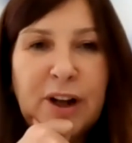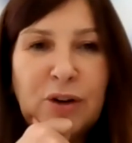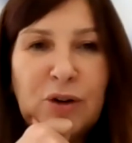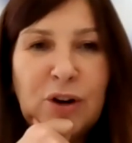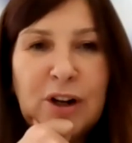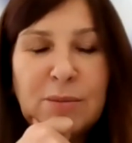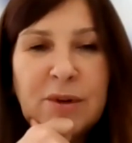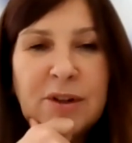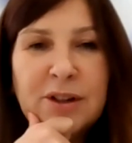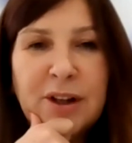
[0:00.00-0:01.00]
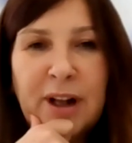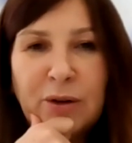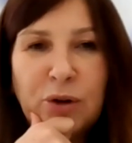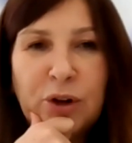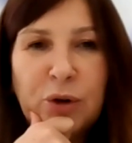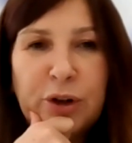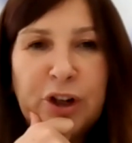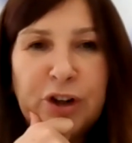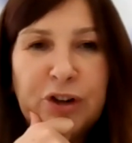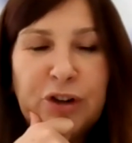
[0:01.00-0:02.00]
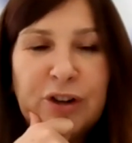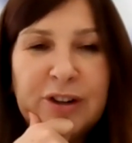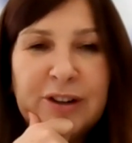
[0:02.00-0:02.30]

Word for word: And Orla, I'm, I'm going to go to you.